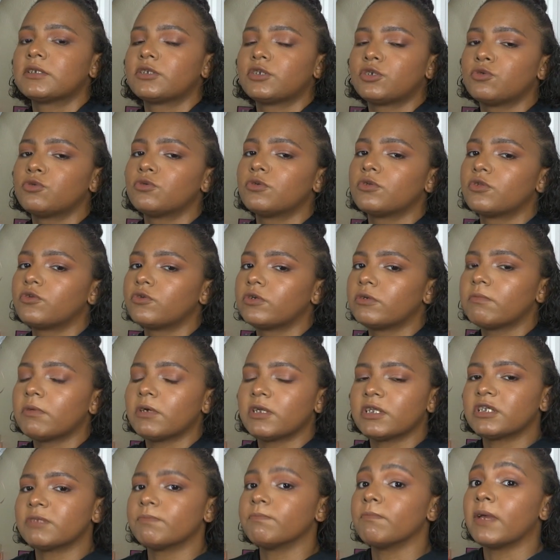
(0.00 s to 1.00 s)
two to three
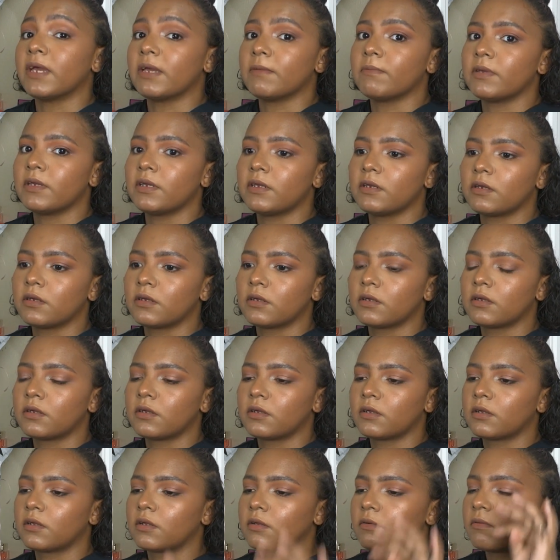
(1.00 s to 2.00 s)
months, maybe.
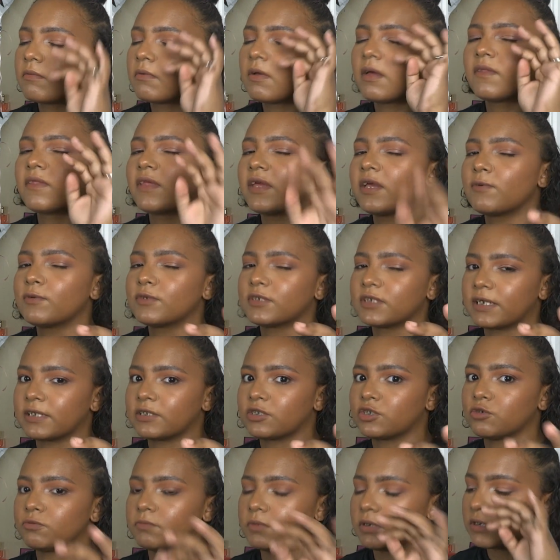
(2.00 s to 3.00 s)
I think it was like
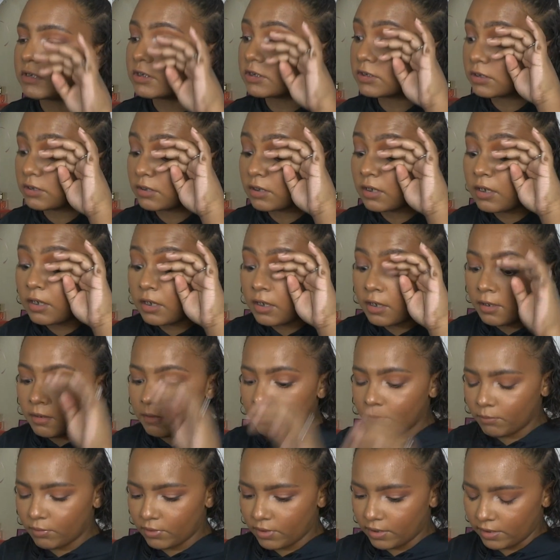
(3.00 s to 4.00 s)
two months.
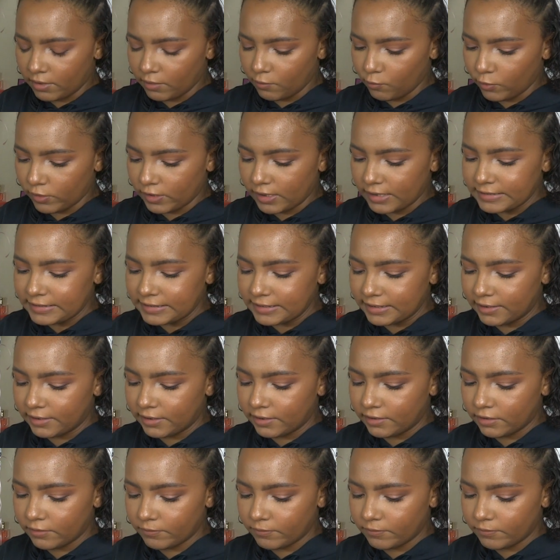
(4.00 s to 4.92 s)
But when I did,